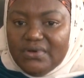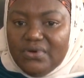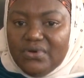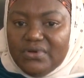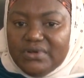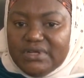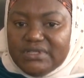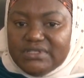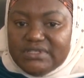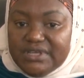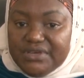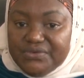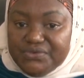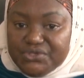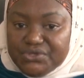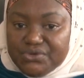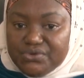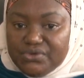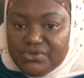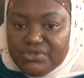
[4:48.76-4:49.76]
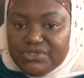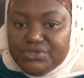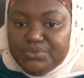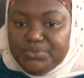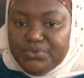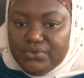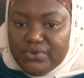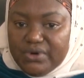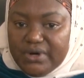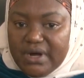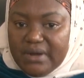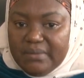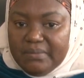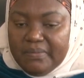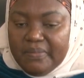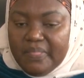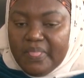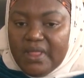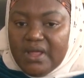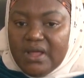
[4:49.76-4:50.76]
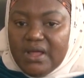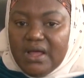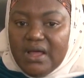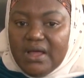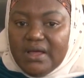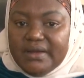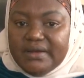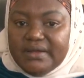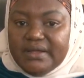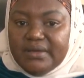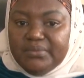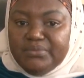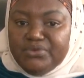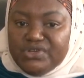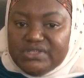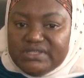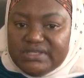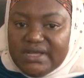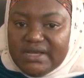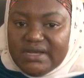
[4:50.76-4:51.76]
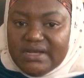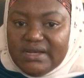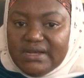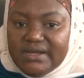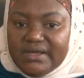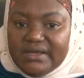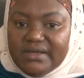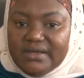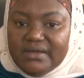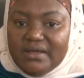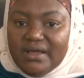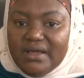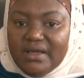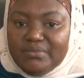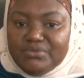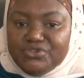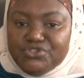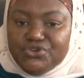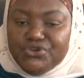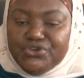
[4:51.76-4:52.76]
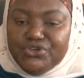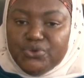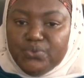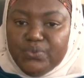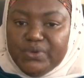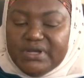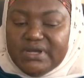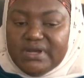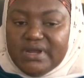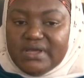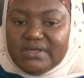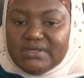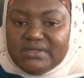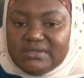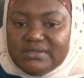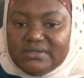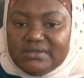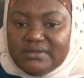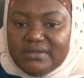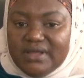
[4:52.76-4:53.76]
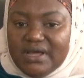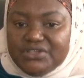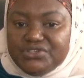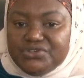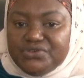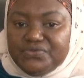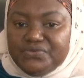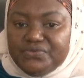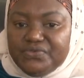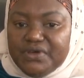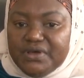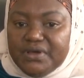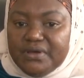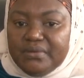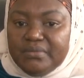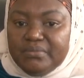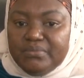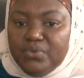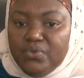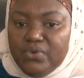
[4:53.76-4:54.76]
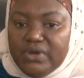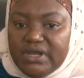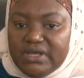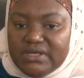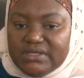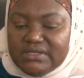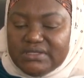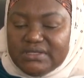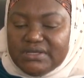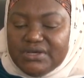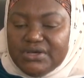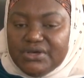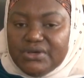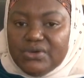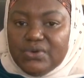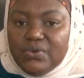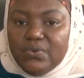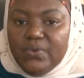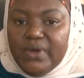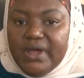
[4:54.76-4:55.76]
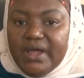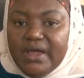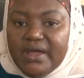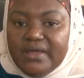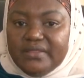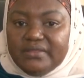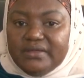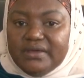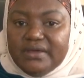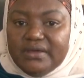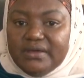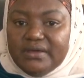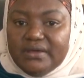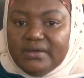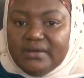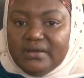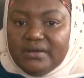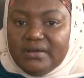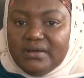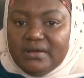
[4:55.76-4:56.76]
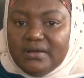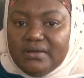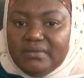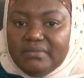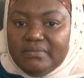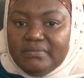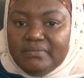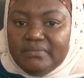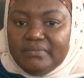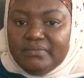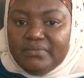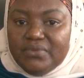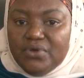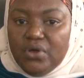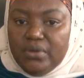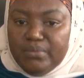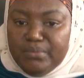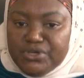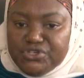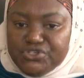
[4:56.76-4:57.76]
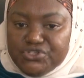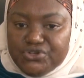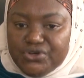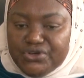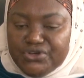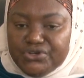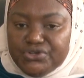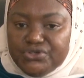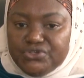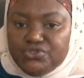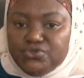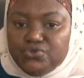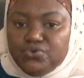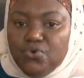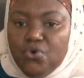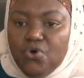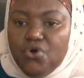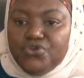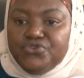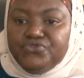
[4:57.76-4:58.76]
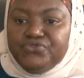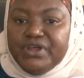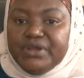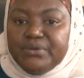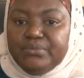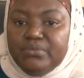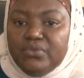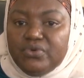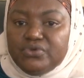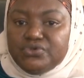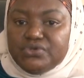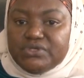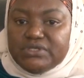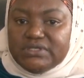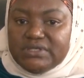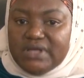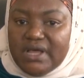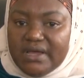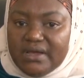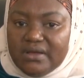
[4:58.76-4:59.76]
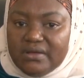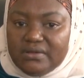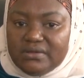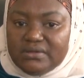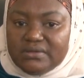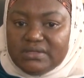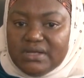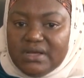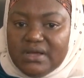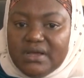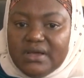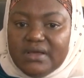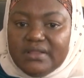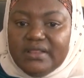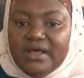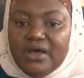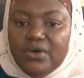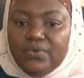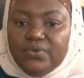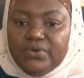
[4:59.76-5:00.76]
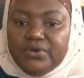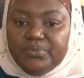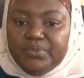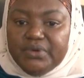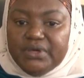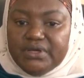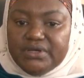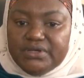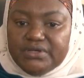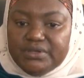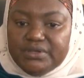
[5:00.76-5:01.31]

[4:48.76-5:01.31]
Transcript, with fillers: on the safe schools program. And um, recently, I'm sure you witnessed that of um, police, where they um, commissioned 200 motorcycles that would be